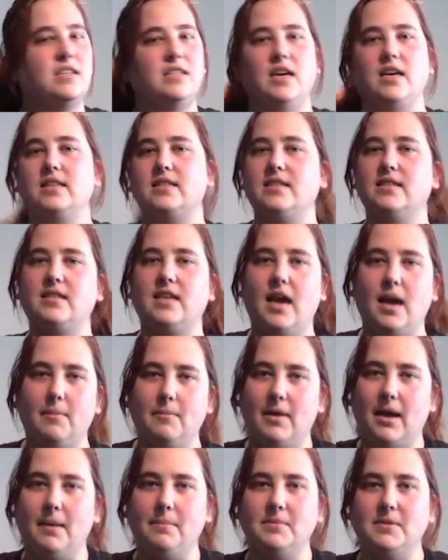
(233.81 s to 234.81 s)
Tons of time
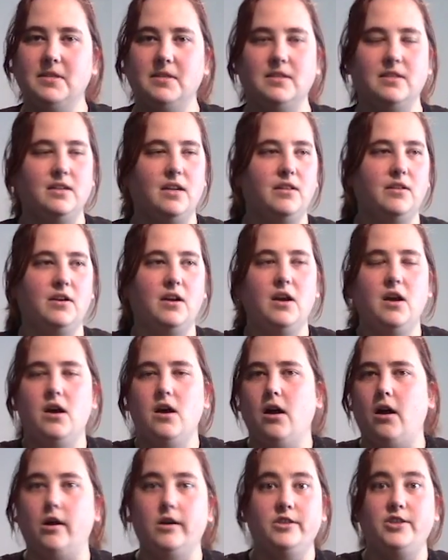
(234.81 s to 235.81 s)
lapses and other
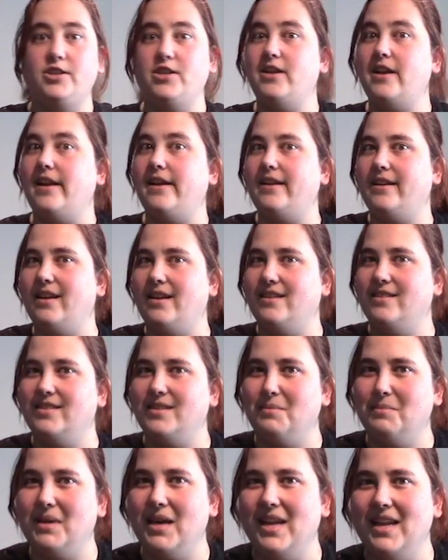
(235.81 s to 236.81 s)
art shenanigans
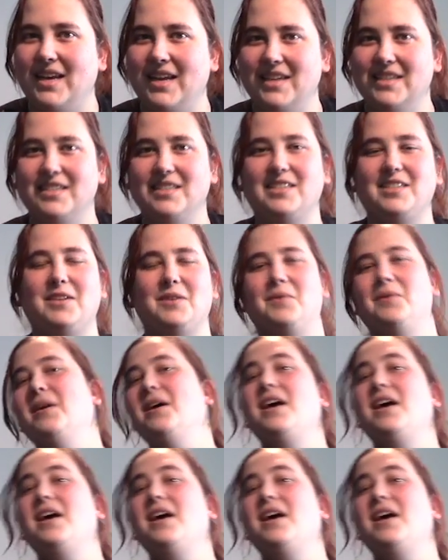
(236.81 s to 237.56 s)
I'm getting into.